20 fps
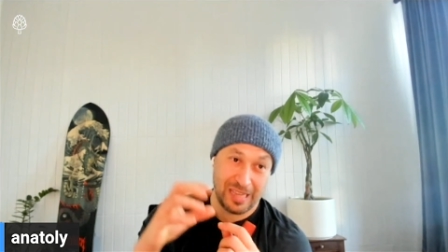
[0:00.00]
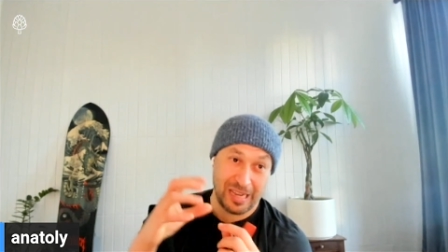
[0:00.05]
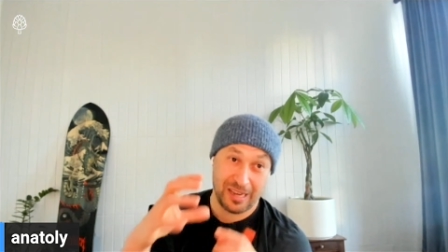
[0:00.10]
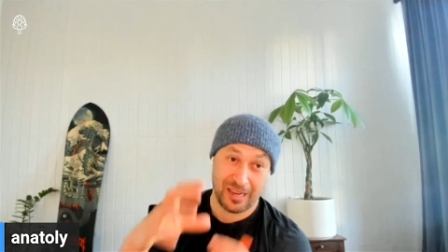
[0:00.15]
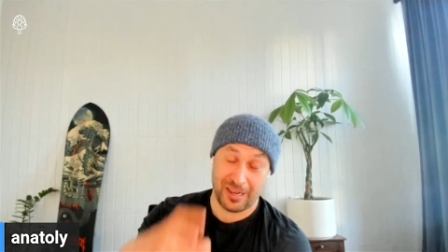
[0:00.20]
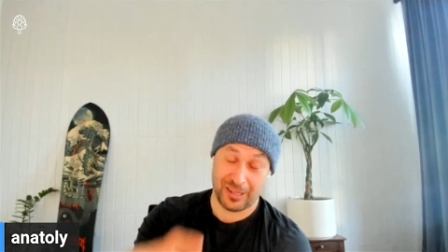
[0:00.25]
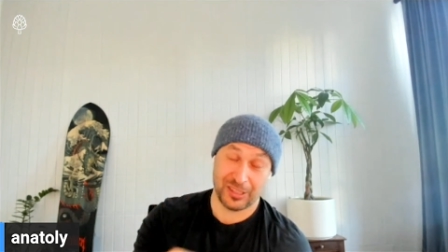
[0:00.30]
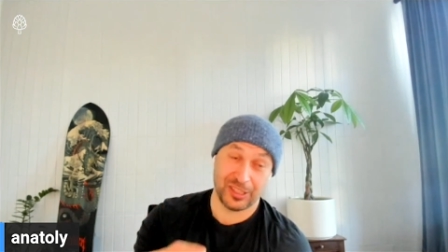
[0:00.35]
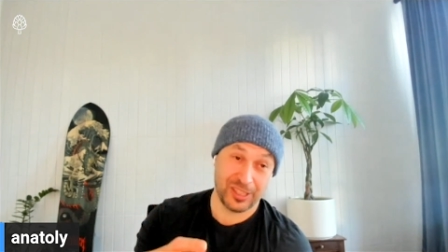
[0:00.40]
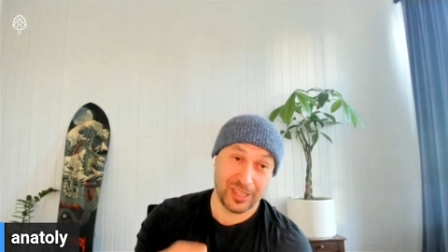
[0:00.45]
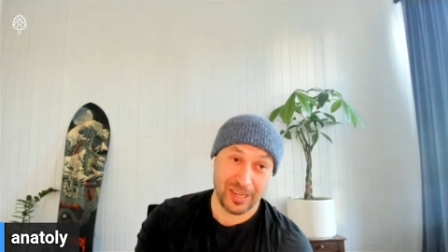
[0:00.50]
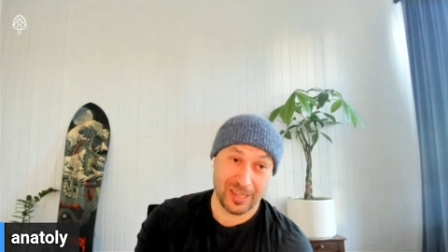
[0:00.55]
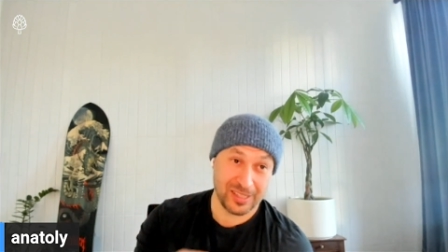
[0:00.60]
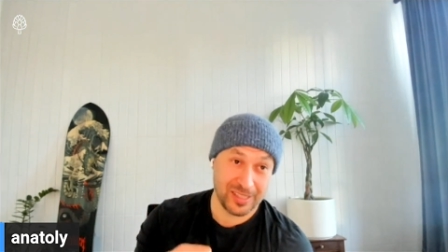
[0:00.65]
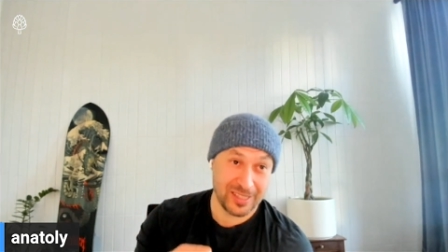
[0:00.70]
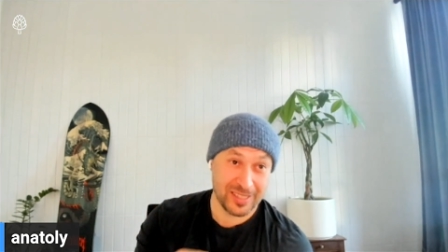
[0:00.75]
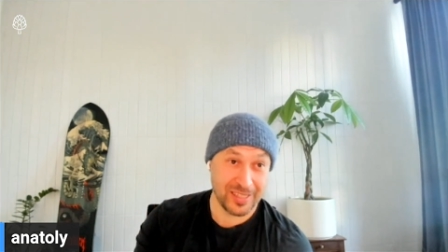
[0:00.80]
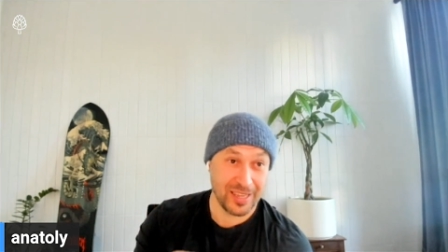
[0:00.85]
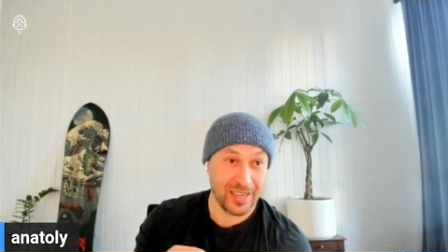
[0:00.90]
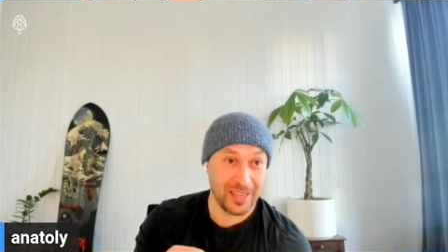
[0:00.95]
on-chain
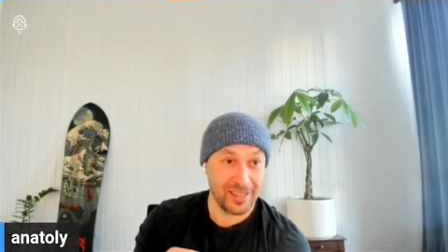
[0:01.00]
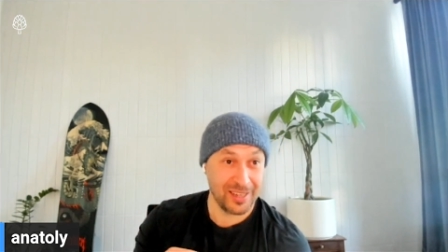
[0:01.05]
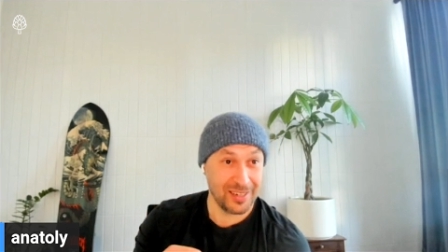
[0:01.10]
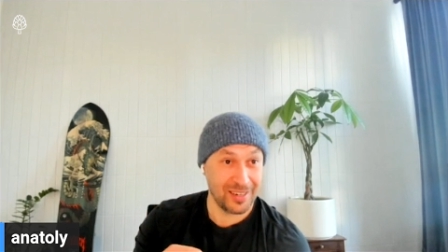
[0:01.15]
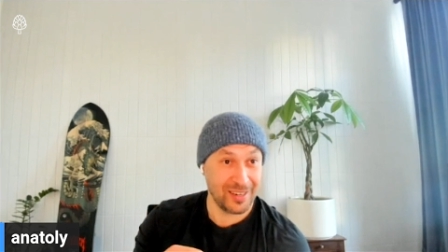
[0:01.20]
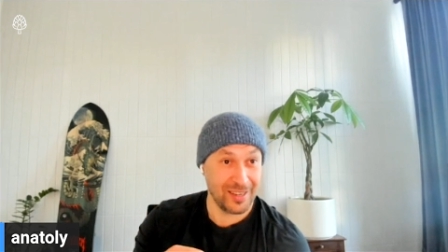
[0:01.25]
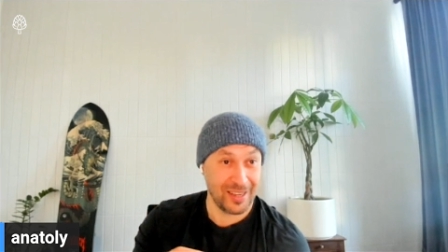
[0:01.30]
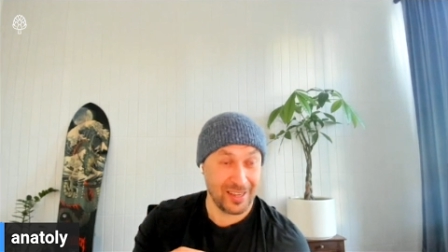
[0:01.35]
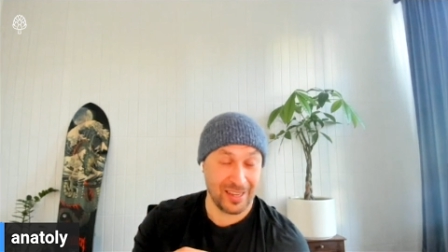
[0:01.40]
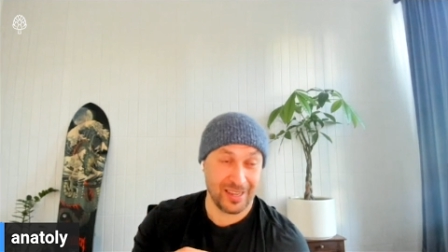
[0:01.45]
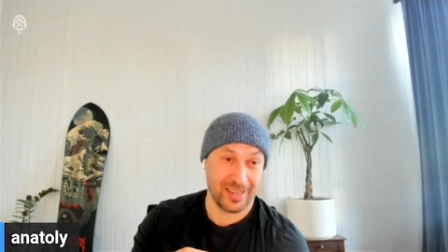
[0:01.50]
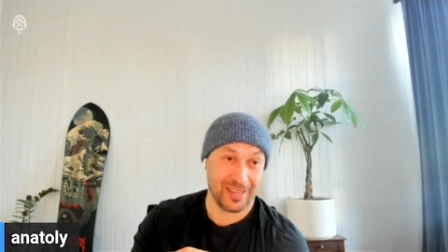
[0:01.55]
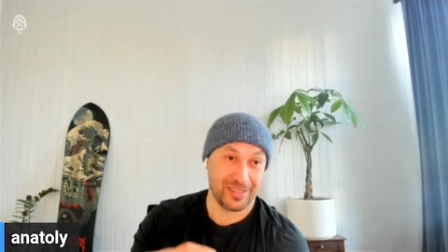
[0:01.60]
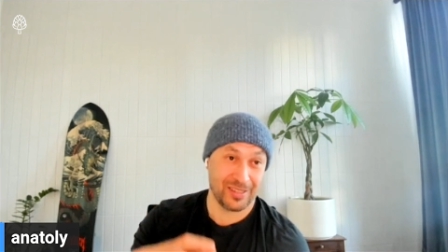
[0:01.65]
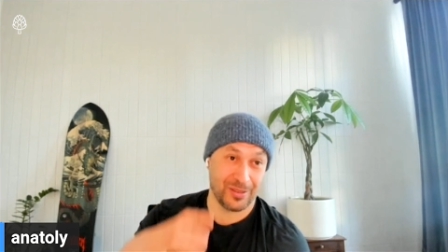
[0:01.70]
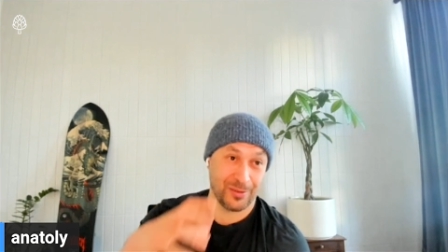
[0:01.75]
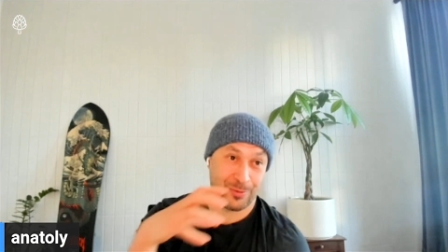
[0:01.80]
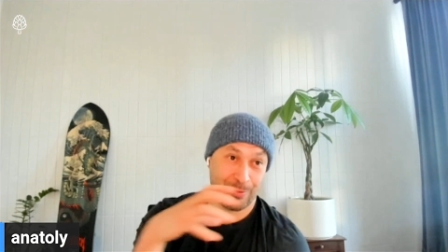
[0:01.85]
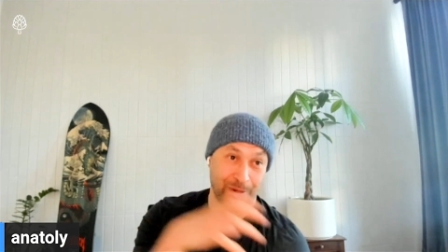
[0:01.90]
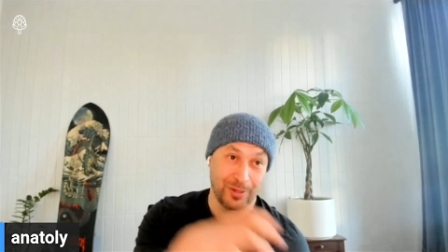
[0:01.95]
state and
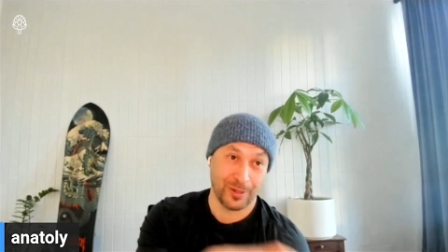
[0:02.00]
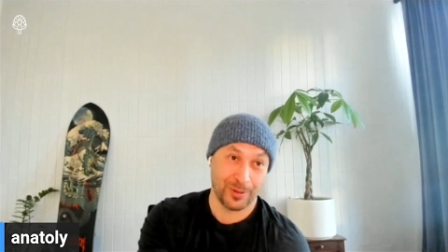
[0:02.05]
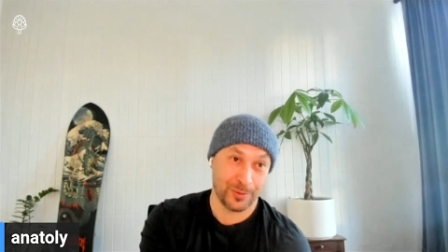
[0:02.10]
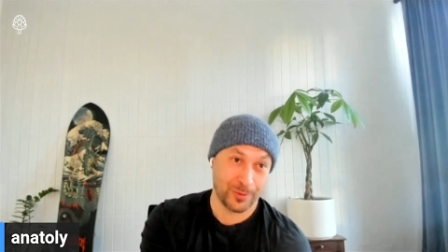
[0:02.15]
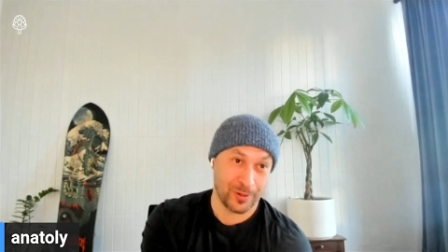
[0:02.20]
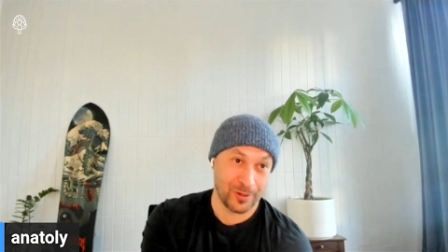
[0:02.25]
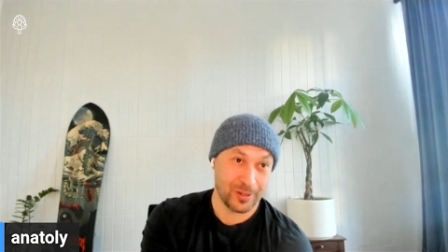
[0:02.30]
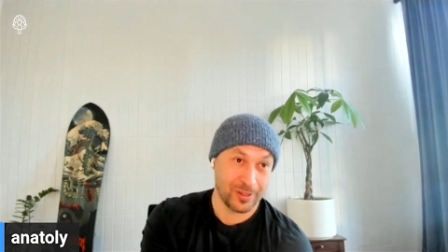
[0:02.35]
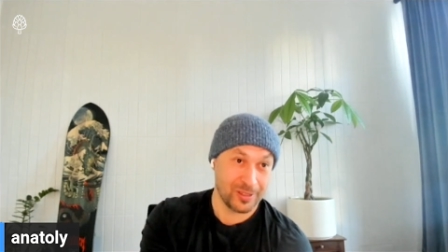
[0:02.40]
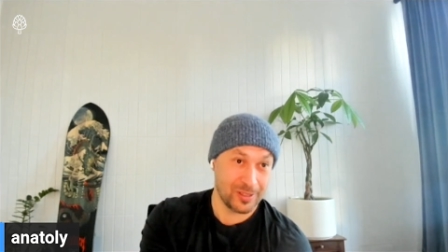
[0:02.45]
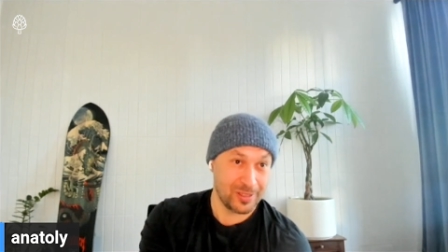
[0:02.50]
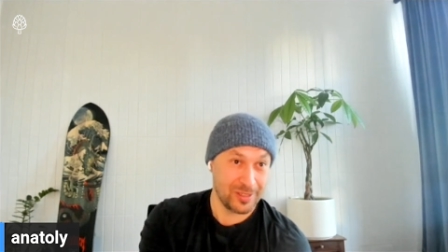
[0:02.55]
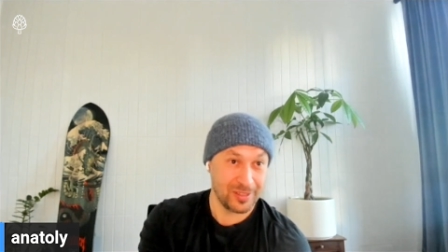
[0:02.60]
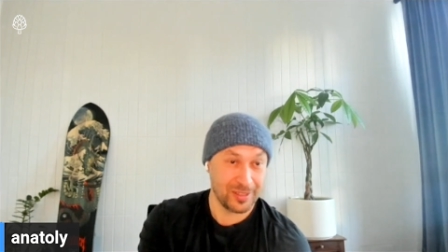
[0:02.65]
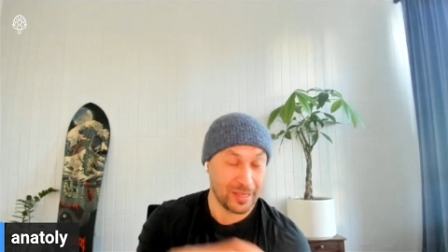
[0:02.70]
the real world,